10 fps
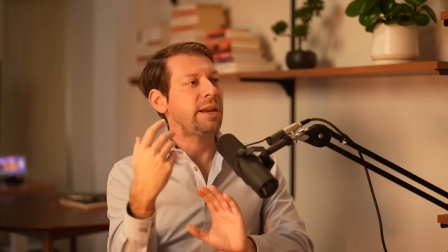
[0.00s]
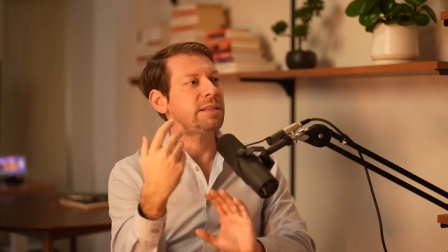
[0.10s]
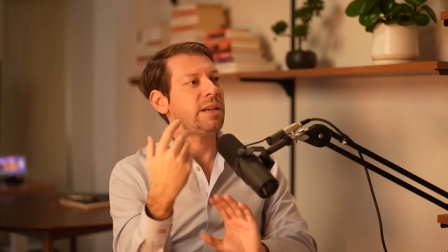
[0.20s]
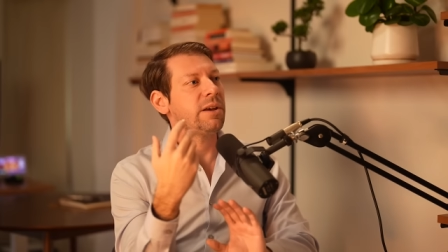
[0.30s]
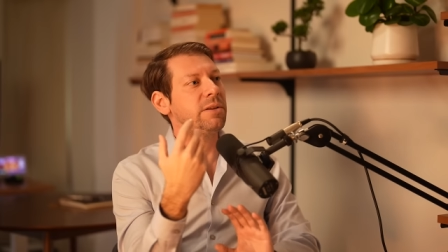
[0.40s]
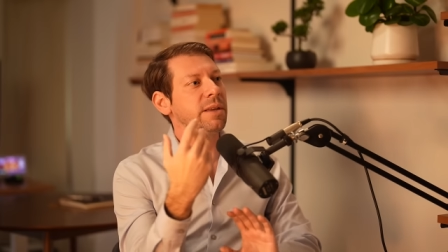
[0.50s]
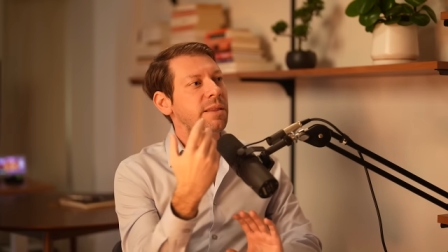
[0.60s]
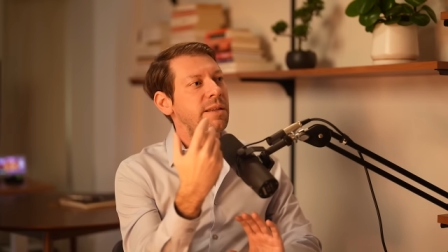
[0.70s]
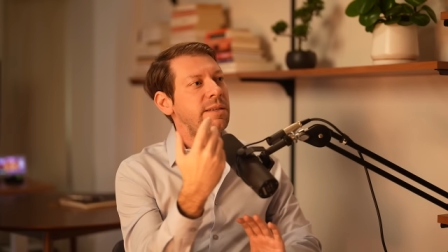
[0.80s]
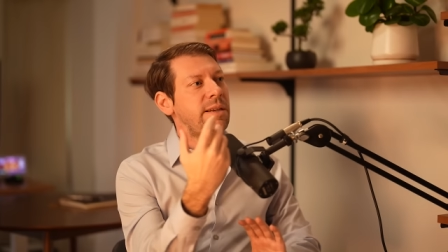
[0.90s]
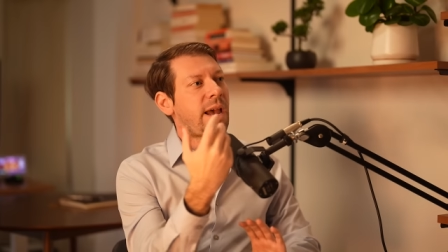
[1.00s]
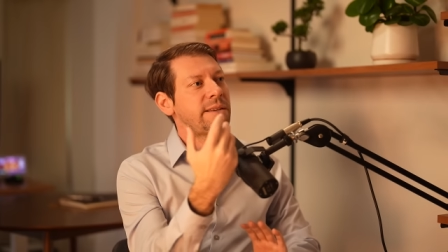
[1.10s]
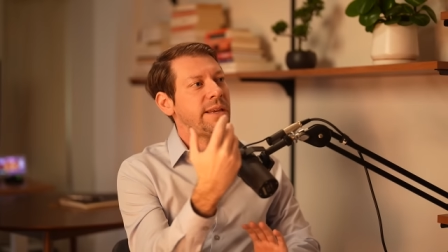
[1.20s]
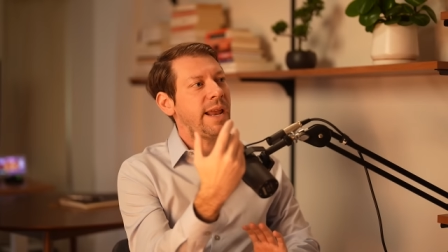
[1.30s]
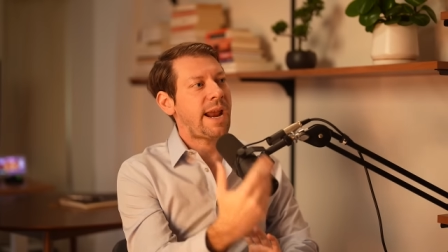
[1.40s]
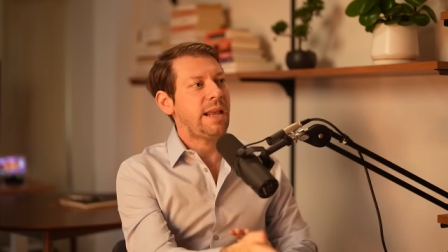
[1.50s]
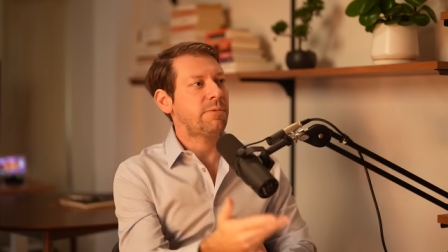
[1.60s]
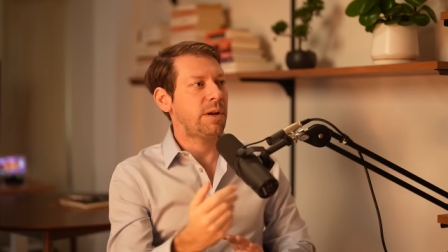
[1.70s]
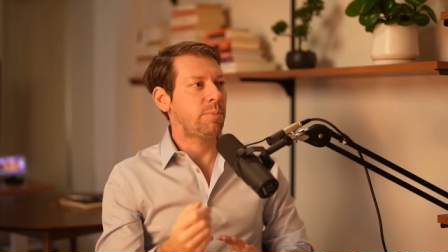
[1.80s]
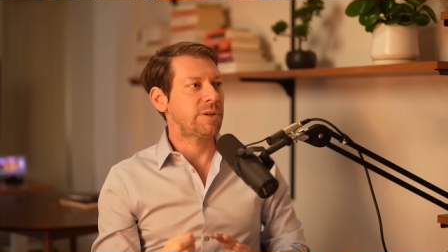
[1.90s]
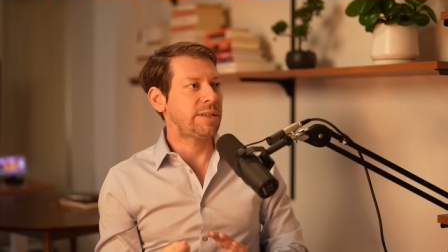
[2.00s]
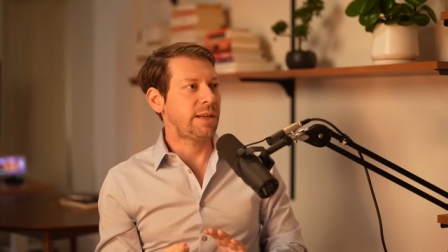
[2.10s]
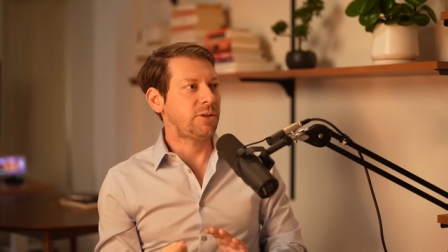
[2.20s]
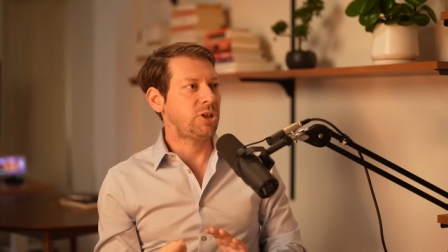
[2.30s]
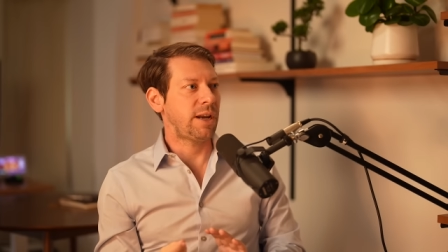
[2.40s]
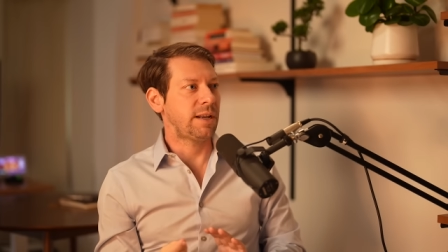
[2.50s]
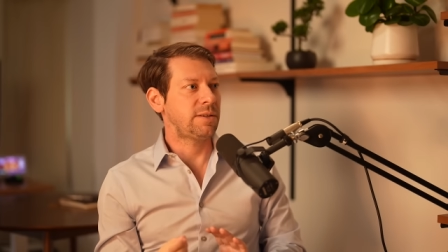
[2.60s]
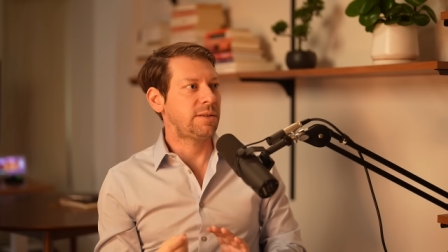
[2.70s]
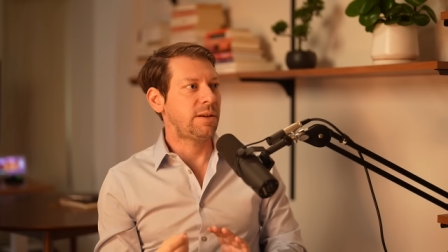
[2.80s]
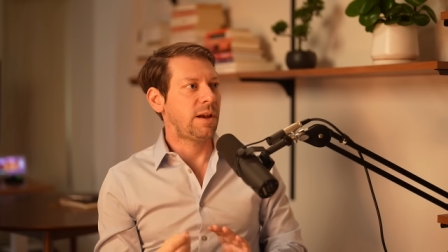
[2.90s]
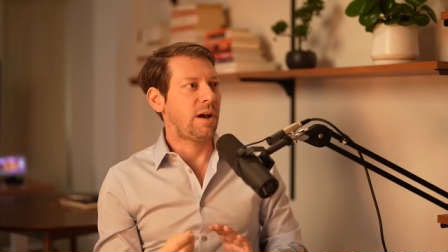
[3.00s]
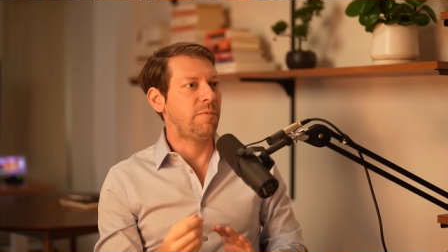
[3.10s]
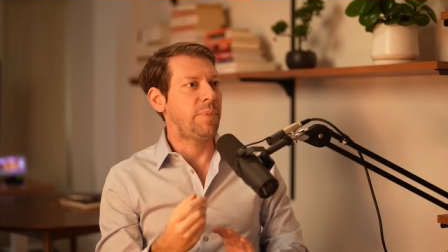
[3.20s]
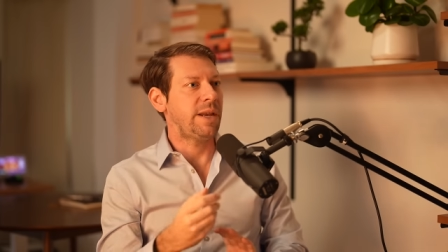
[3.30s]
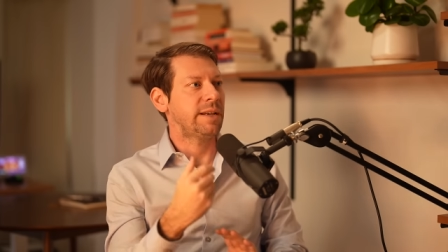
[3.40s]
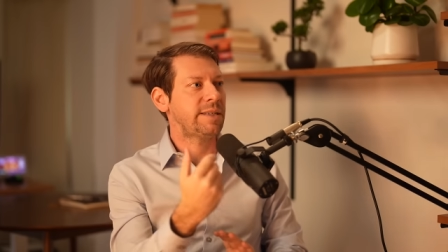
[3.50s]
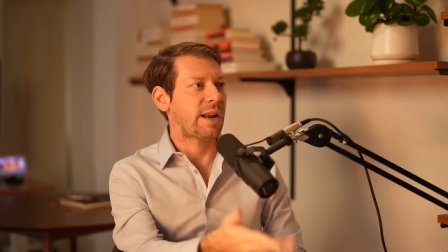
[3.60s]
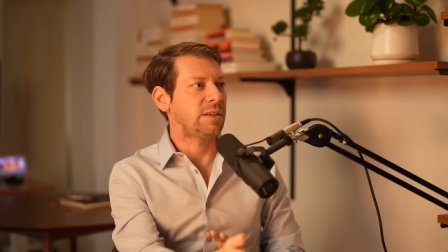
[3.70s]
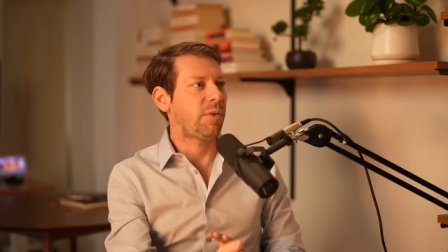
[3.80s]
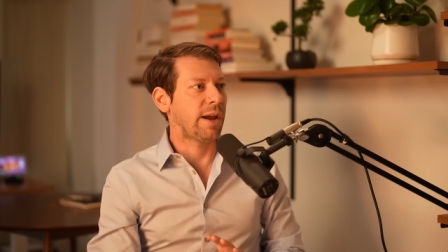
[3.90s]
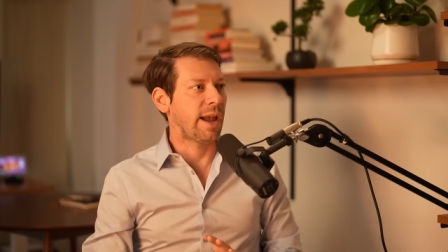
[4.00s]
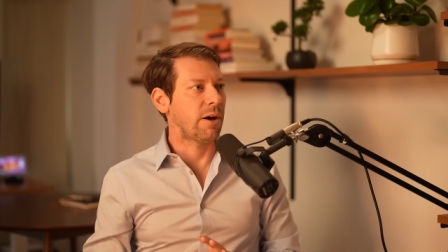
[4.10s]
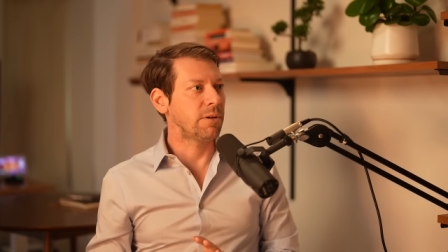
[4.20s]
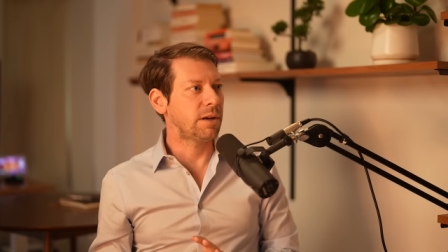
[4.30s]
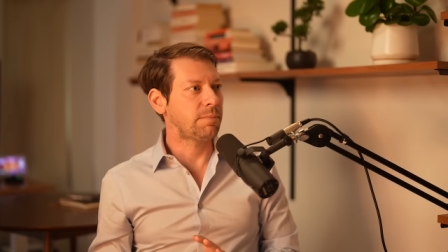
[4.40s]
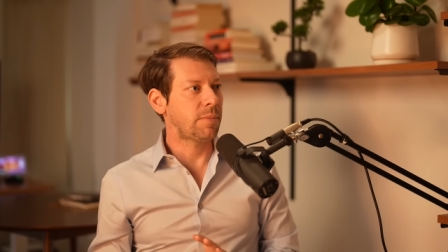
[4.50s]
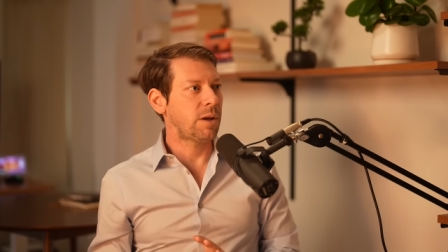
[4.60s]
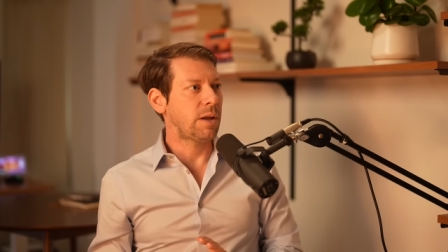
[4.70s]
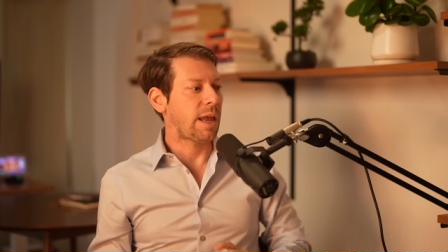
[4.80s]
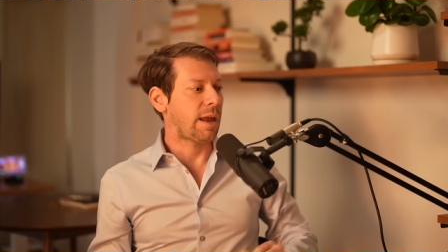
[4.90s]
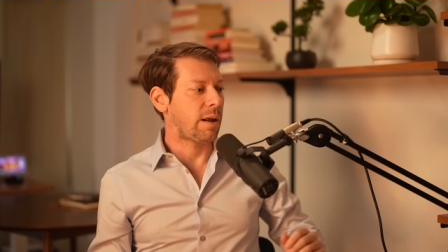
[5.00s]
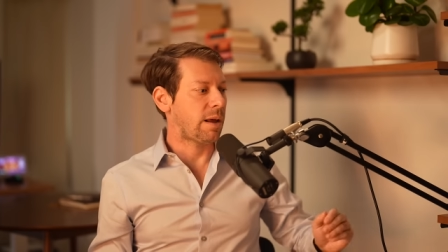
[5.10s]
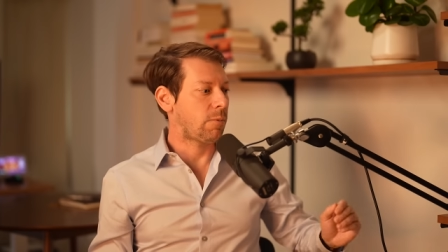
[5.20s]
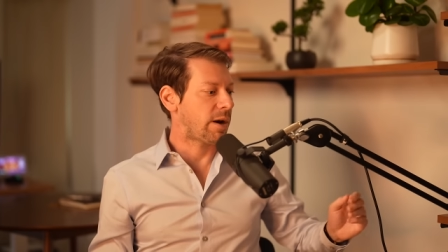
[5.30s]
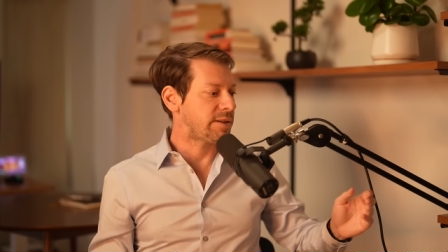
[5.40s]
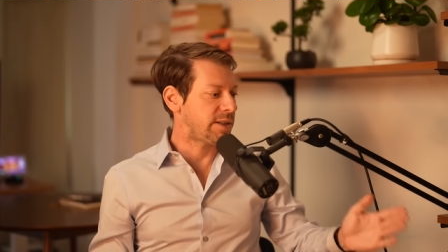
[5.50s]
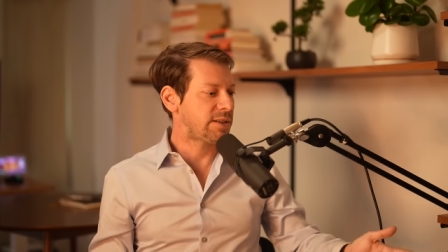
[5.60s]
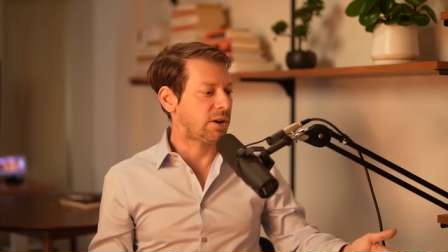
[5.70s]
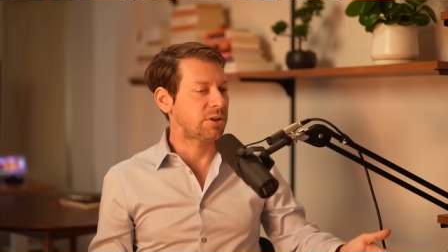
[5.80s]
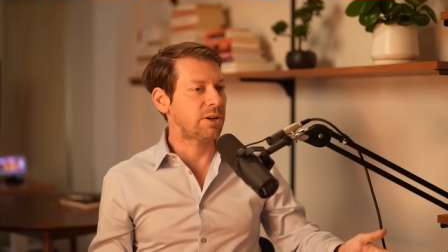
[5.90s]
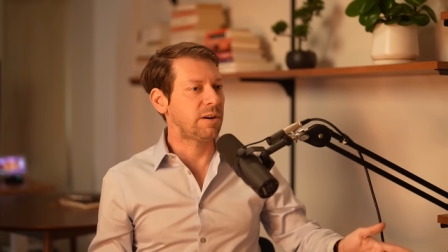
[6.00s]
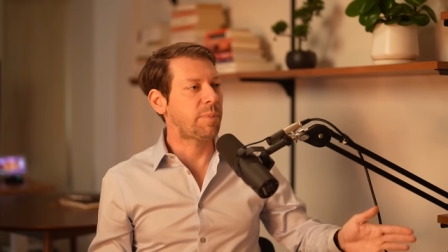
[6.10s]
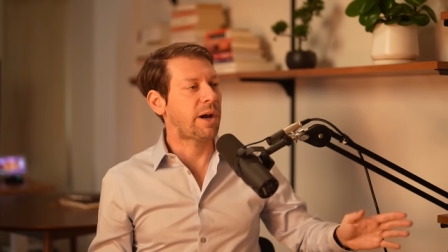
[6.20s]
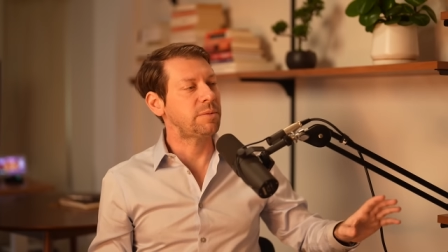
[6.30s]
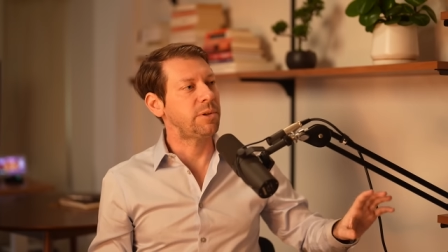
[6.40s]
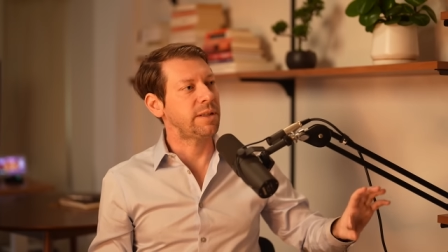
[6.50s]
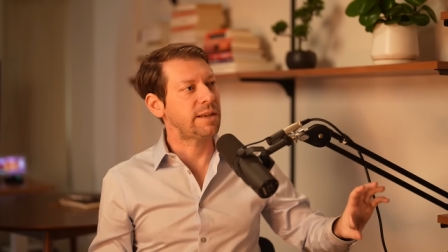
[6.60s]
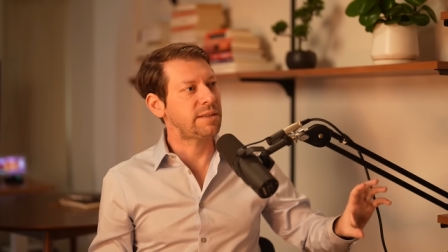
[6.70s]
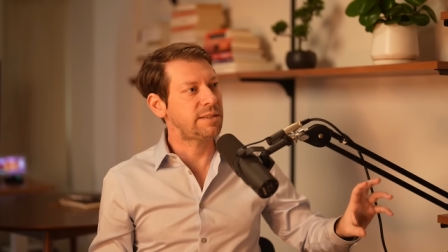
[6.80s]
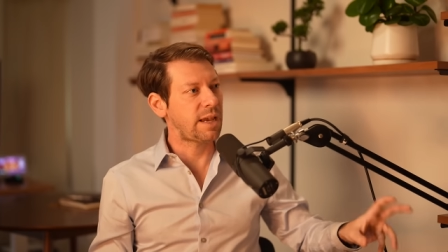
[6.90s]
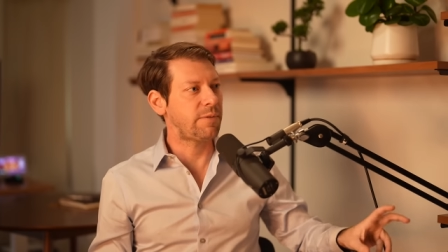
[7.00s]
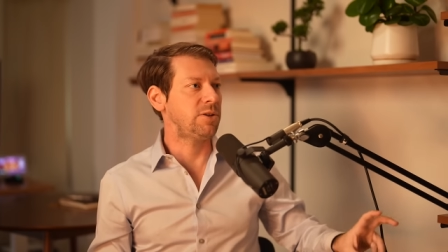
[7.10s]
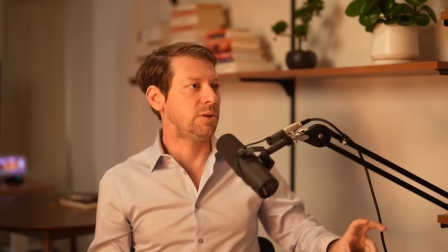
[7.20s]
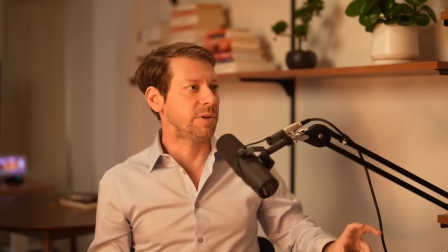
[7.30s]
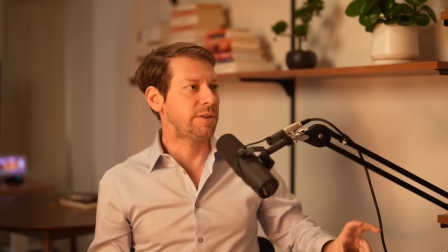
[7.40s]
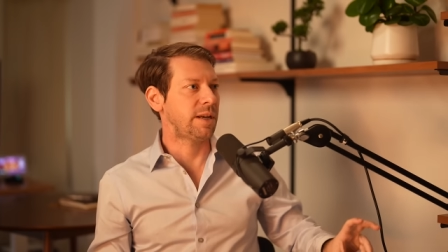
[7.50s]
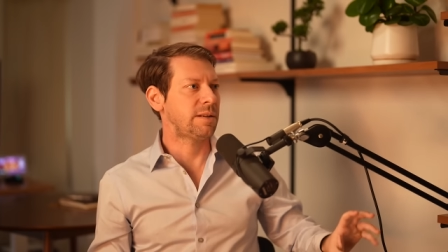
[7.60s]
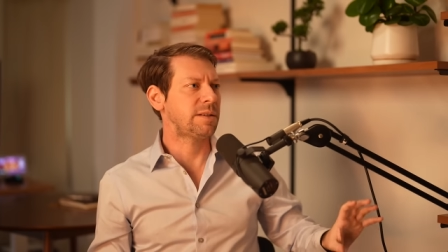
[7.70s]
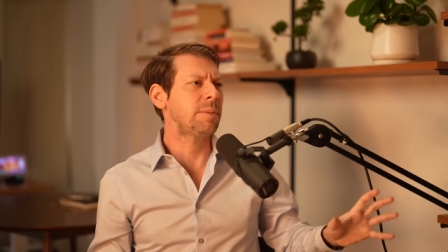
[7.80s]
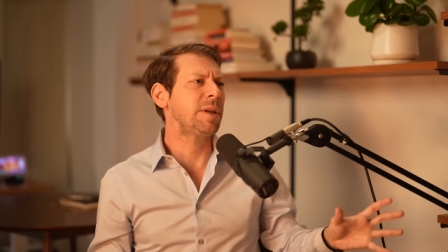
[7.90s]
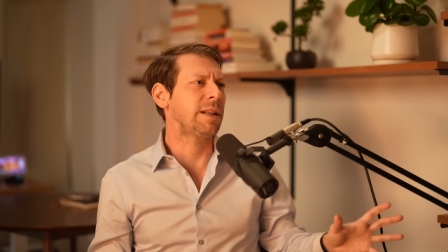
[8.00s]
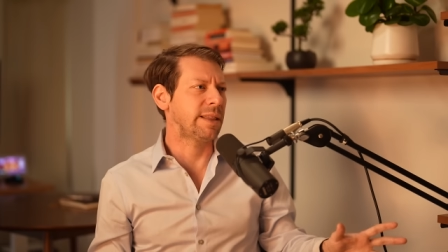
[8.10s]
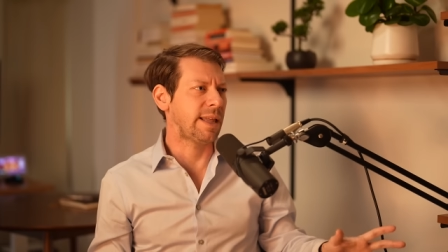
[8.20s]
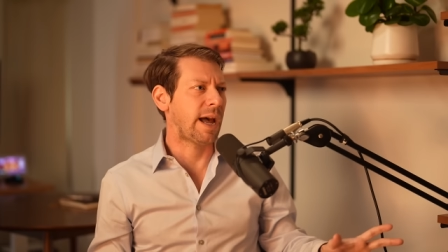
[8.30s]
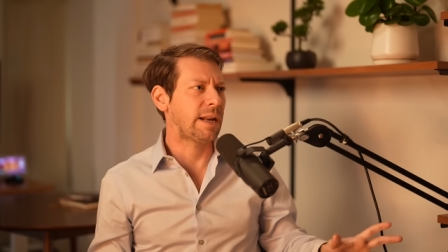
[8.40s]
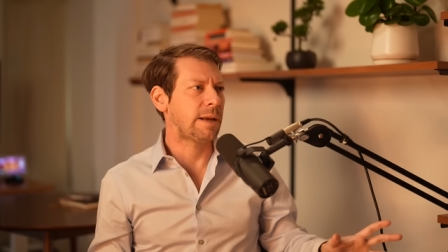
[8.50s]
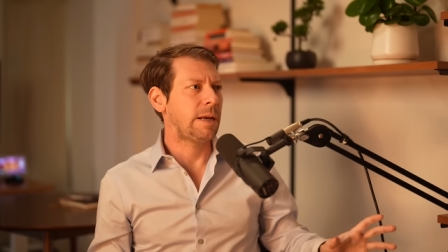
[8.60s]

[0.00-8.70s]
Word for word: can tell you that this has an 83% chance of being a satisfying outcome, uh, whereas this alternative possibility has a 72%, something like that.